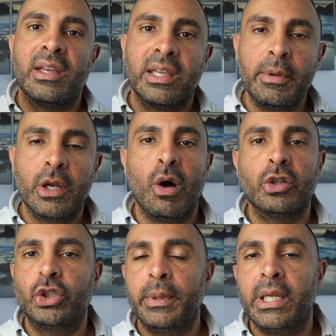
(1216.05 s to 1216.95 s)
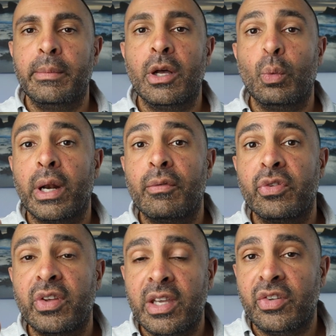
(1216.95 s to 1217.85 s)
give me a call, shoot me an email, whatever
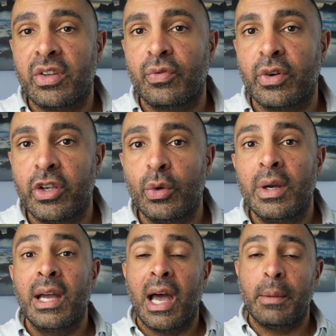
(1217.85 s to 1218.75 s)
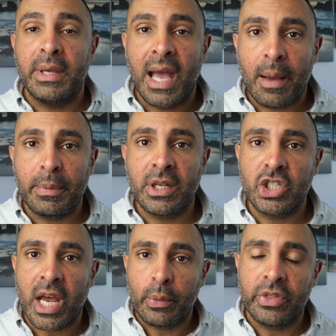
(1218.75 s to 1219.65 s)
is easiest for you. I'd be happy to
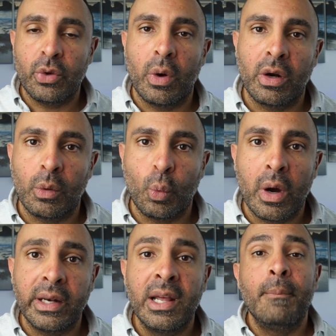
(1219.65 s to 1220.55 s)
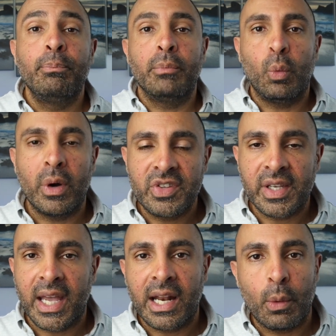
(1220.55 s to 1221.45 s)
chat with you one-on-one. But once
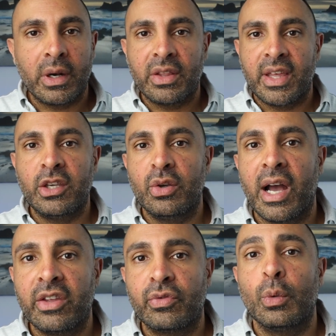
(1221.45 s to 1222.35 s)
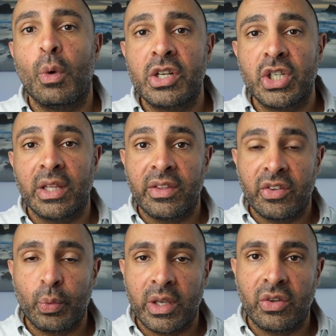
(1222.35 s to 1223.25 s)
again, I want to thank you guys for watching
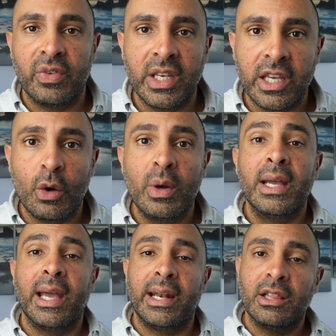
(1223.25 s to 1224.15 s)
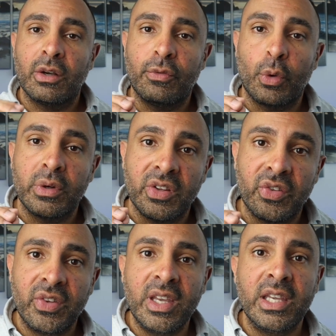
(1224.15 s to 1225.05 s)
this week's video, and I look forward to
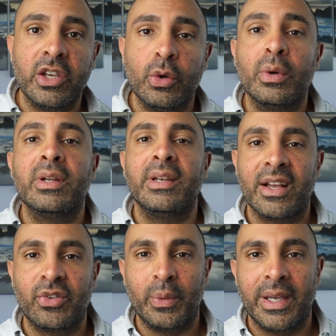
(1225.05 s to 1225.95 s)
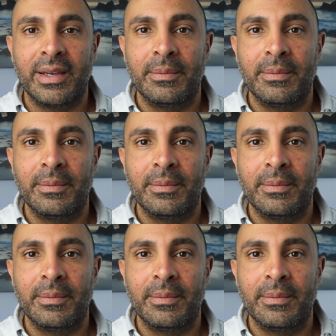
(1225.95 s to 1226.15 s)
seeing you next week.